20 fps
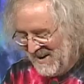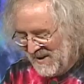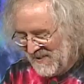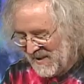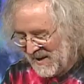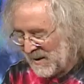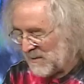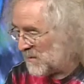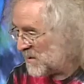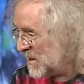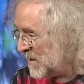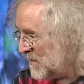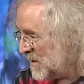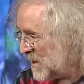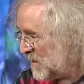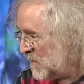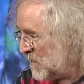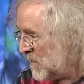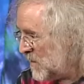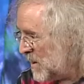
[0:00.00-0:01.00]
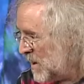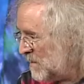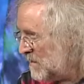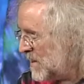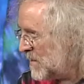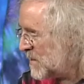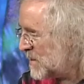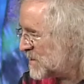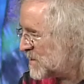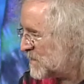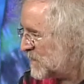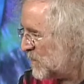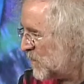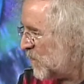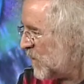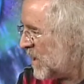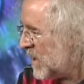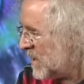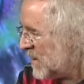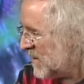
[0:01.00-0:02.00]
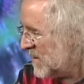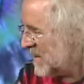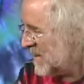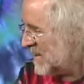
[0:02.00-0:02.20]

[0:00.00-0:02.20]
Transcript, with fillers: They get really, really warm. There's water